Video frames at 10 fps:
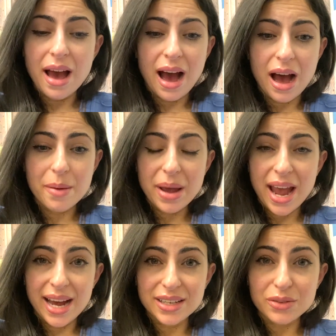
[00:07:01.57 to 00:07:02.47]

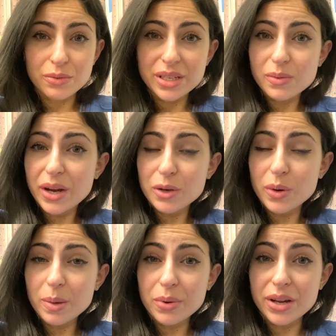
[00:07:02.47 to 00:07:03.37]
And the reason why you
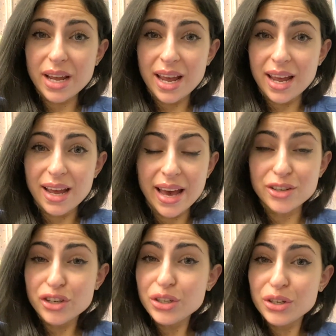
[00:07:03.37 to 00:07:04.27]
want to put a
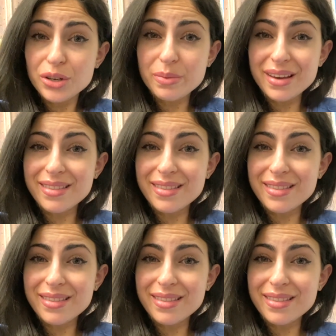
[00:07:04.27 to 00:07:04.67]
NG tube in